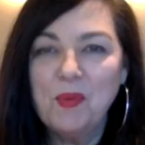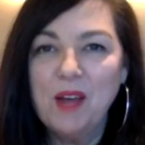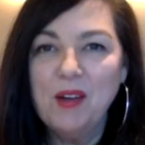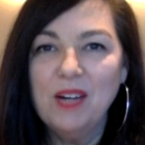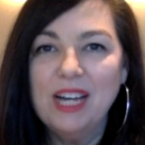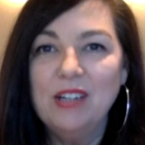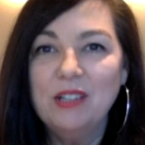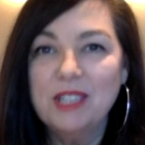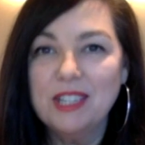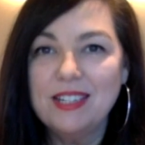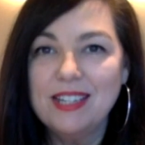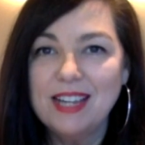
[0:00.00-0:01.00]
Well, it
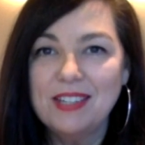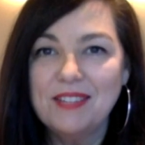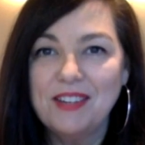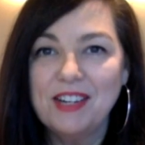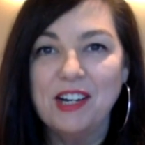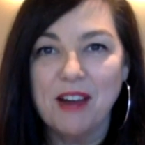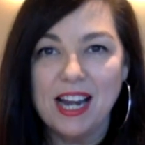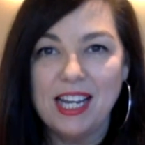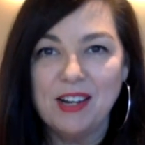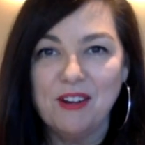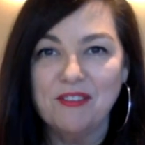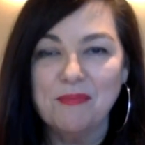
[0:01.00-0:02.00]
also sounds very
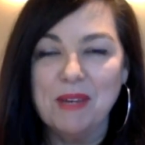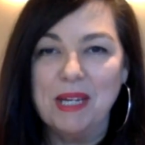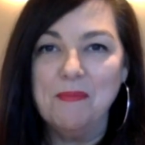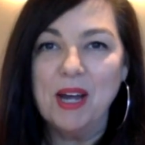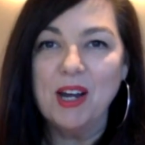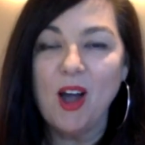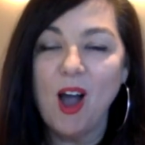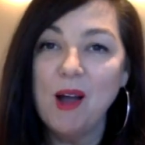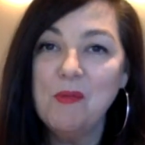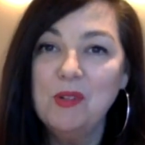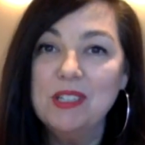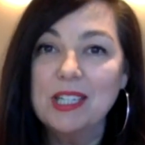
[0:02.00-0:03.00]
granny of me, but
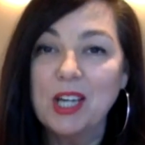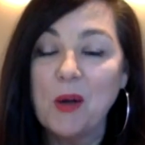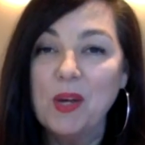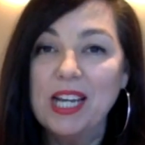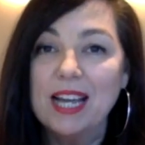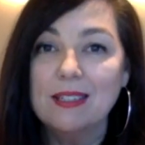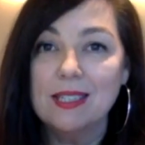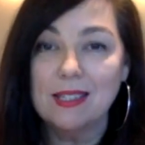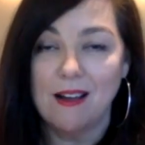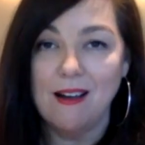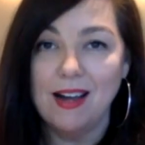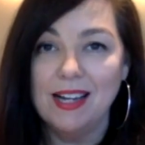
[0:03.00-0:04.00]
I was going
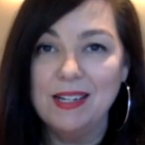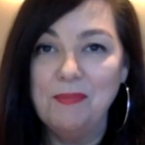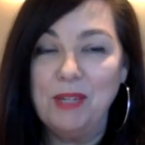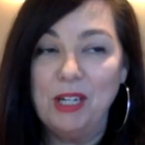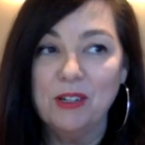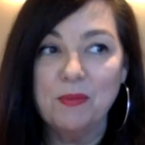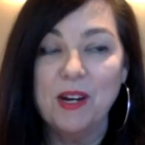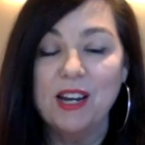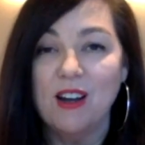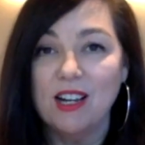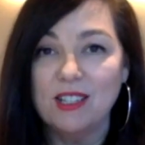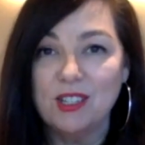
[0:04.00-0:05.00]
outside because we're in
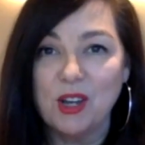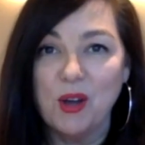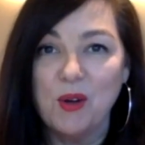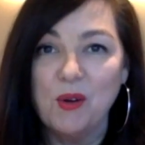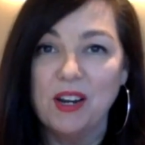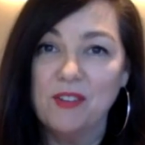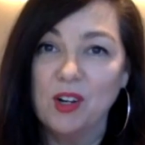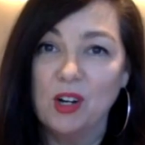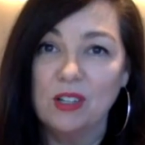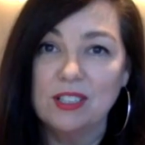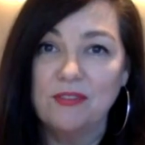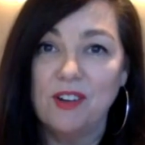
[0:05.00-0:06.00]
ISO and I've
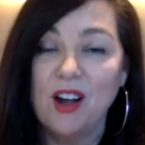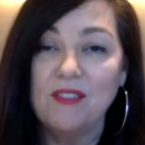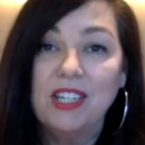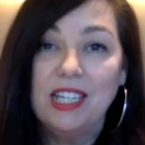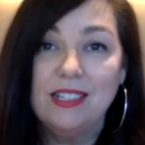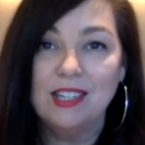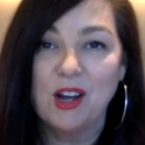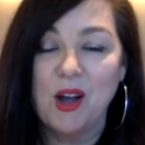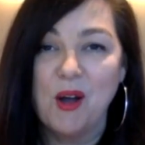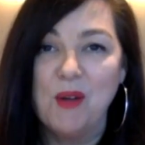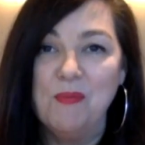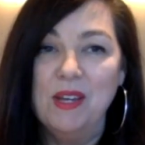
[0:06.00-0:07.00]
got five kids at
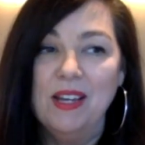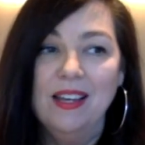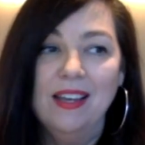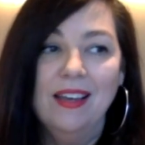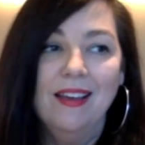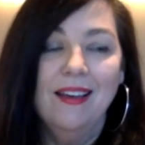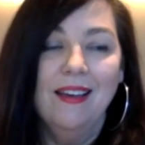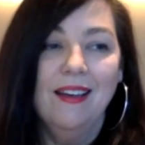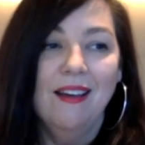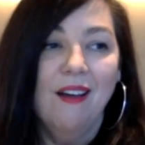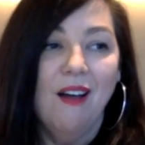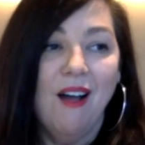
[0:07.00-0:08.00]
home.
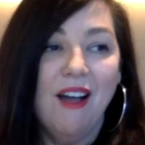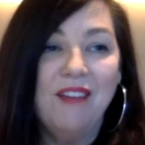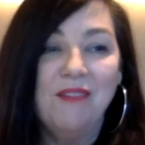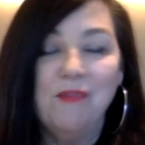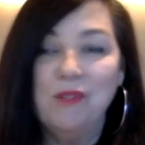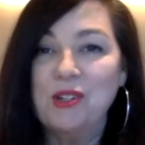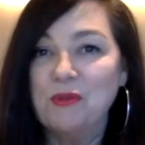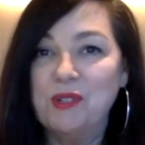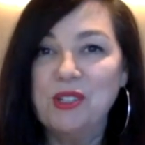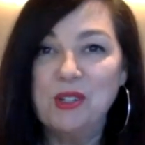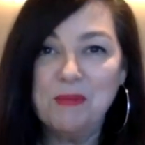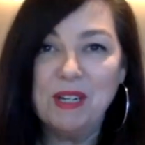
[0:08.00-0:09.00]
I was
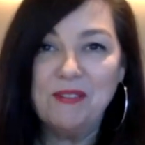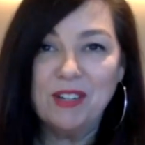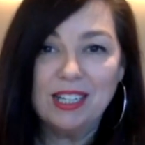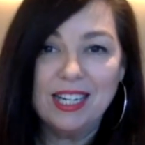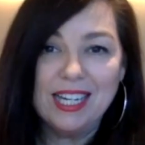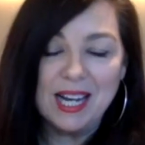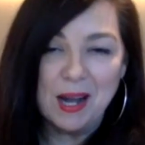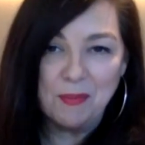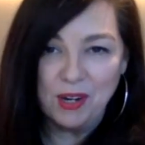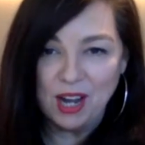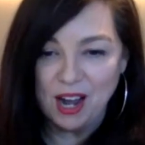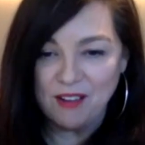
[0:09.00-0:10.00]
doing a bit of cleaning
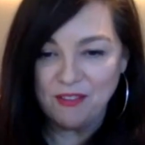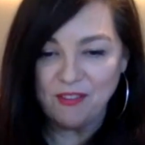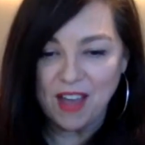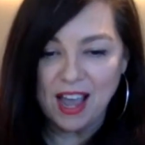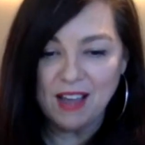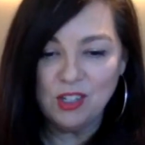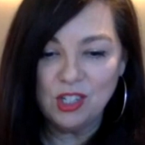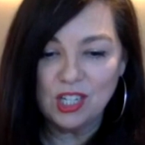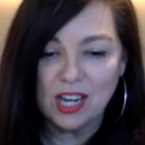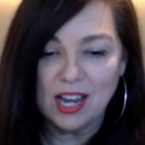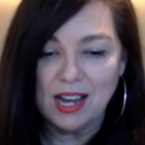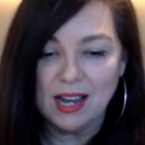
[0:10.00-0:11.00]
up and I found
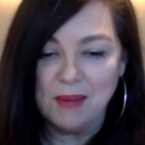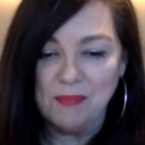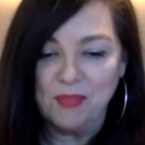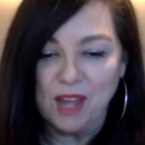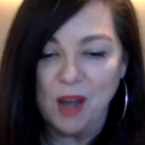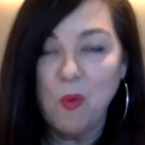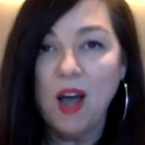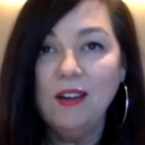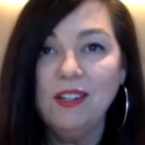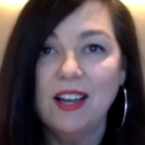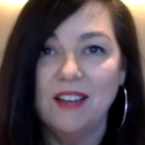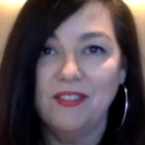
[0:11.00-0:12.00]
um, a
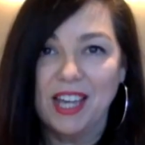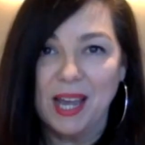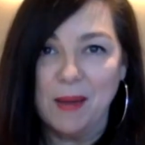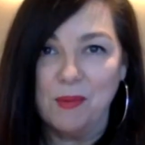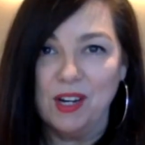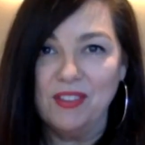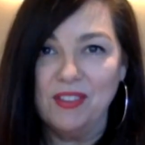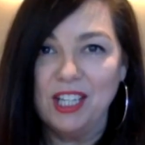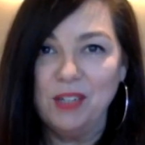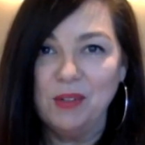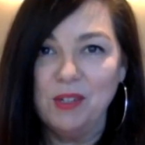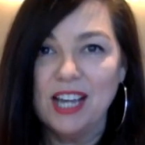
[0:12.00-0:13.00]
wildlife camera that
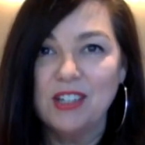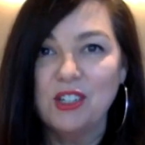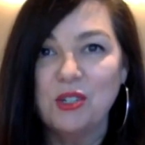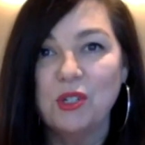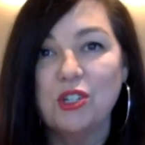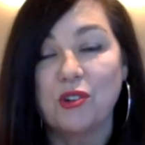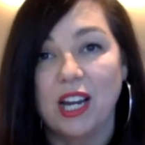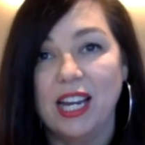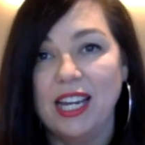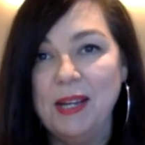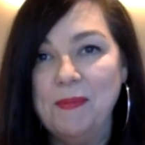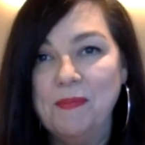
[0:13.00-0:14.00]
you attach to a
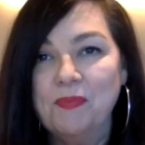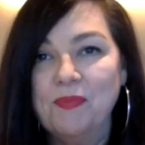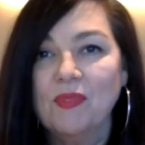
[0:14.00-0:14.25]
tree